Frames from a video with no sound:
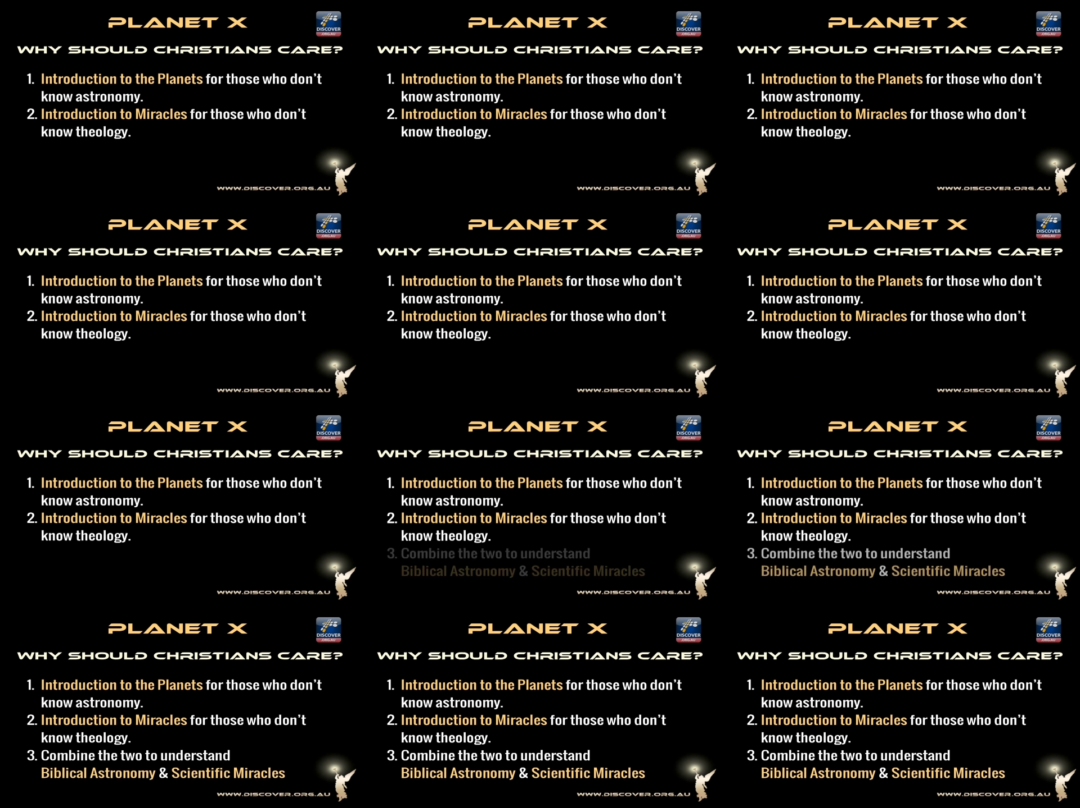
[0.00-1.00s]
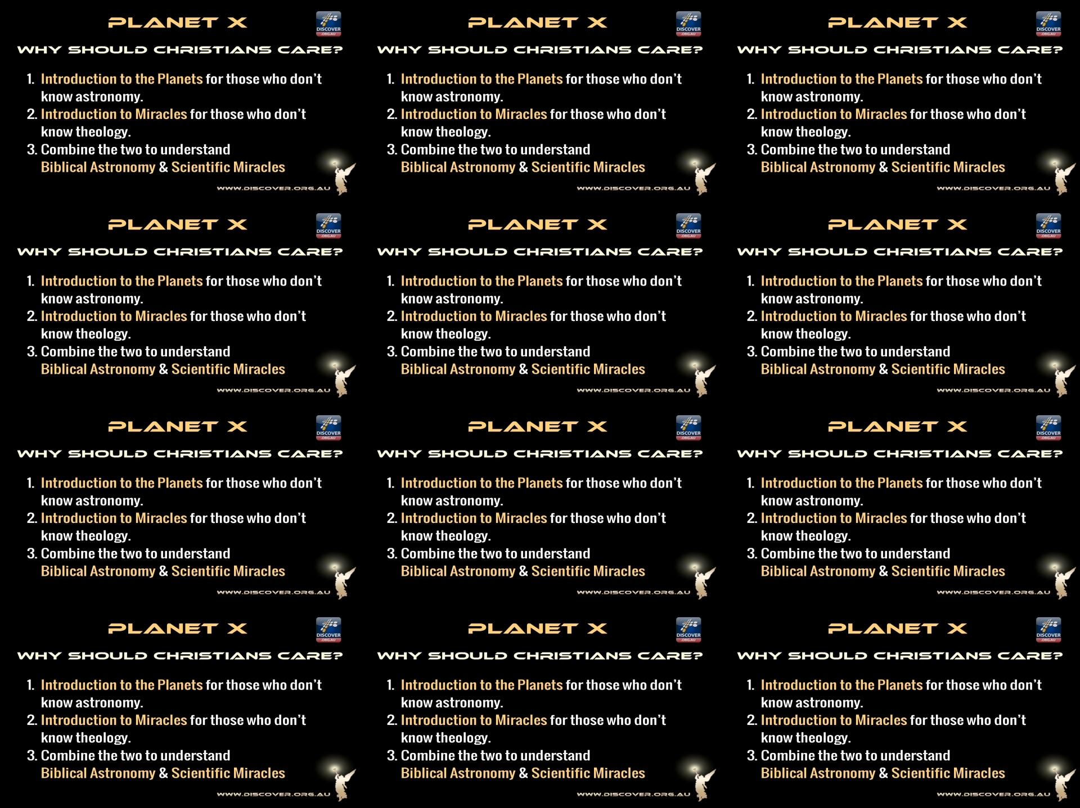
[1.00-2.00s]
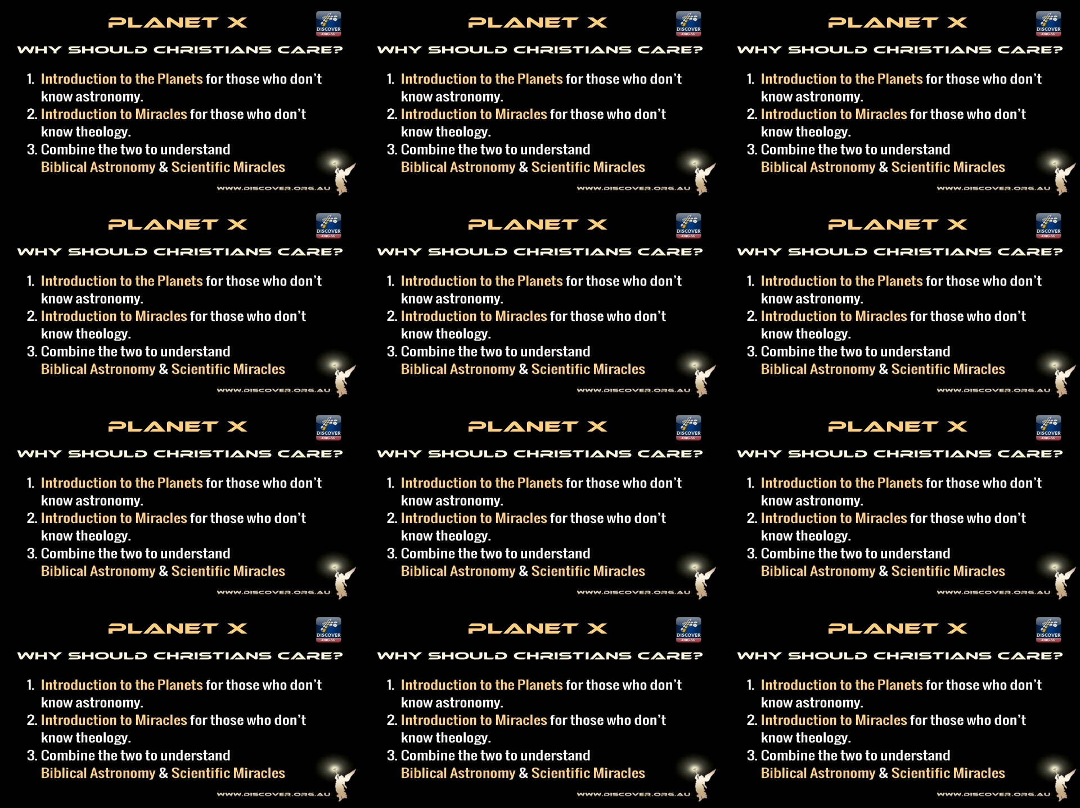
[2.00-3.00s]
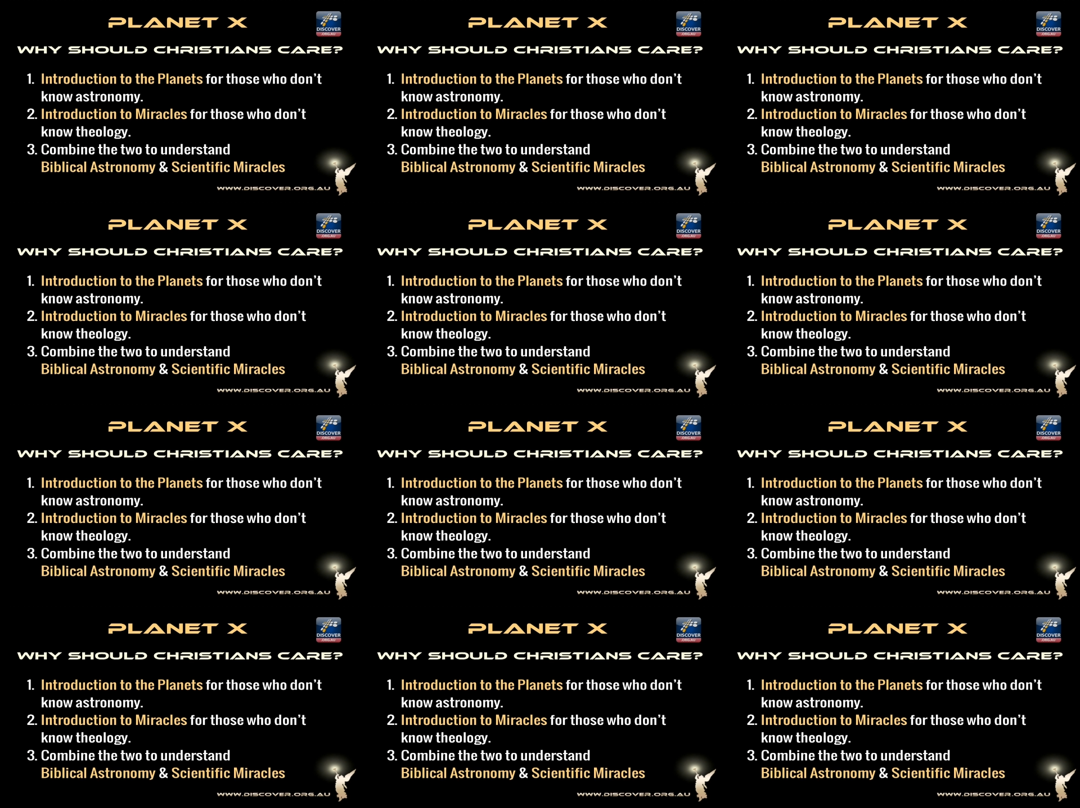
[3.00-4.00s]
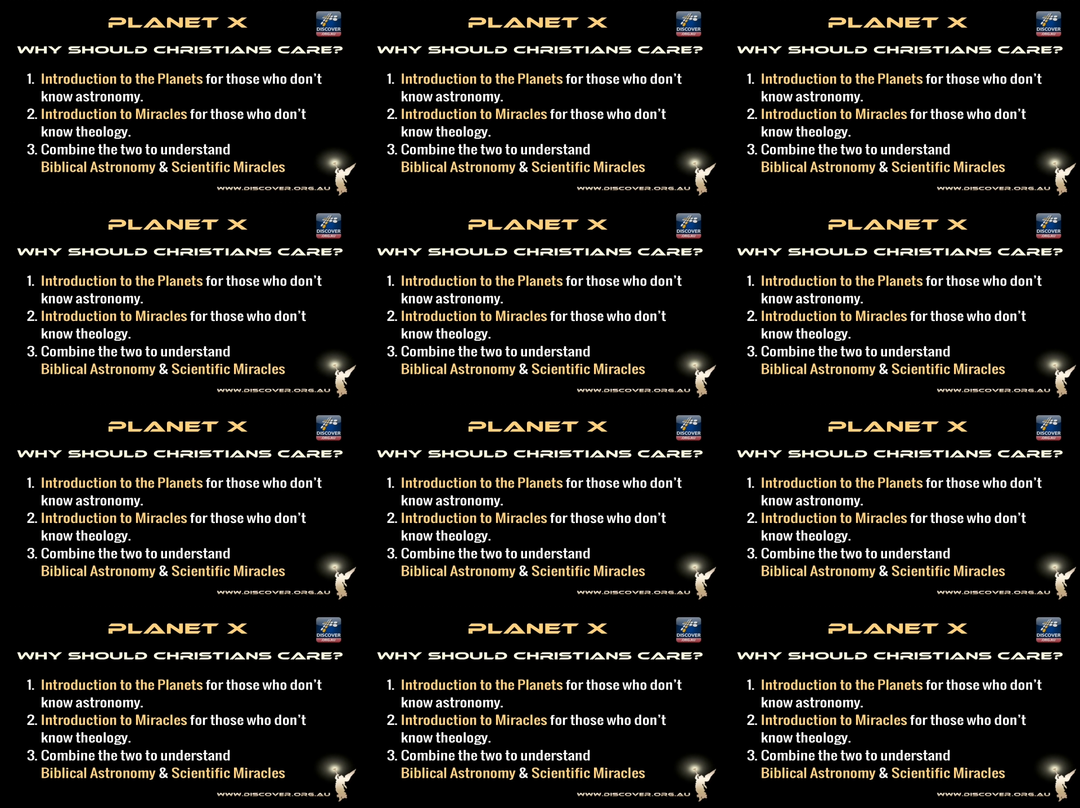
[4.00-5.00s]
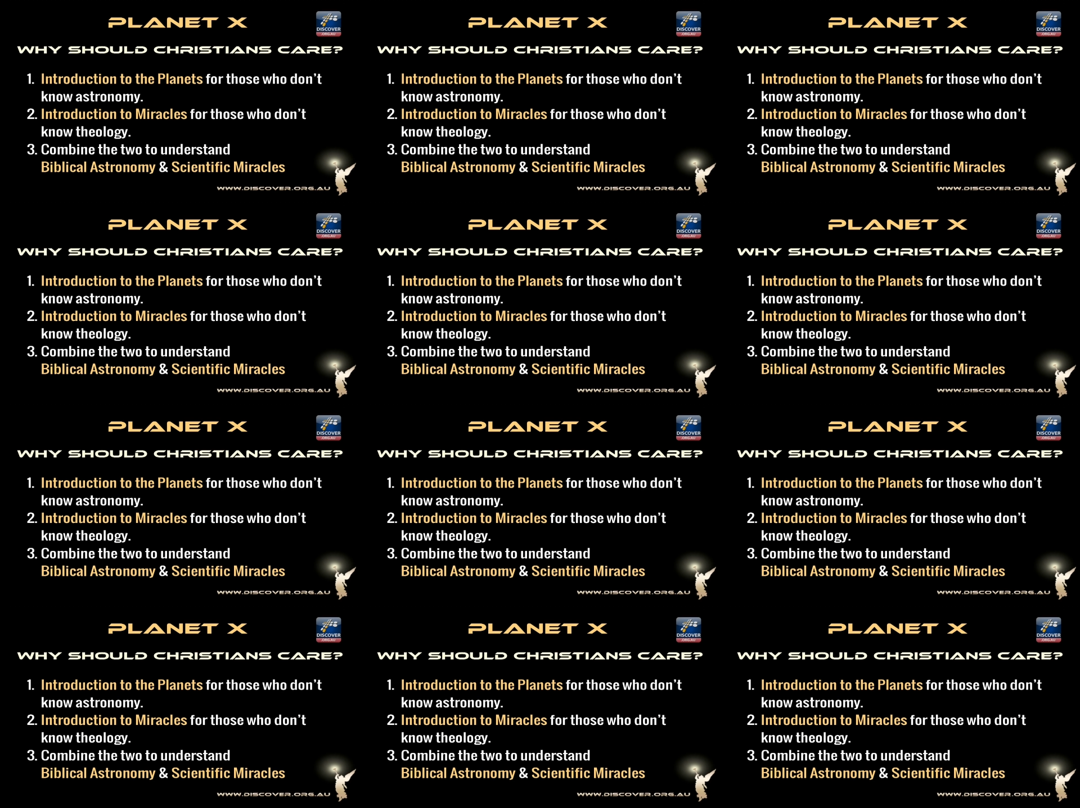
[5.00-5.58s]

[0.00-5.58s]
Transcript: [unreadable: no face in view]